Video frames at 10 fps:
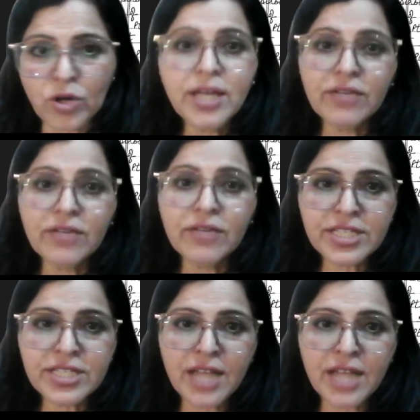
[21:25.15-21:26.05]
which is
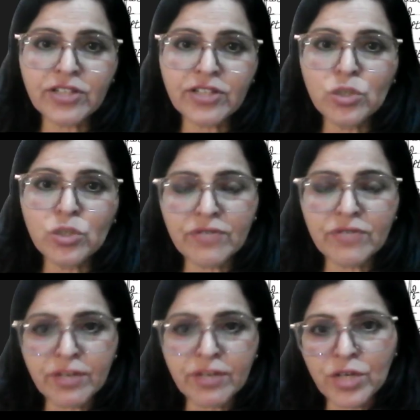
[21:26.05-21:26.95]
after losing one
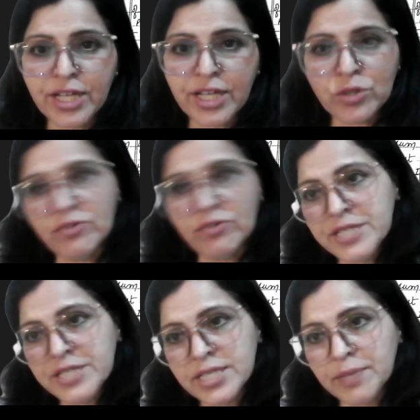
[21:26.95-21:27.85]
more electron will be
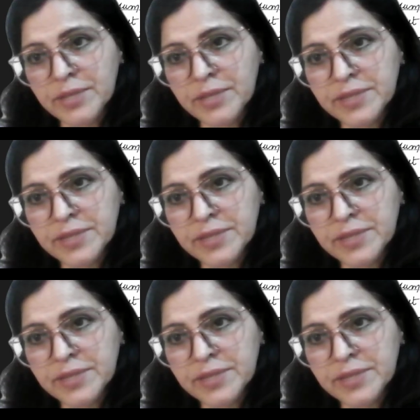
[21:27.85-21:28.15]
stable.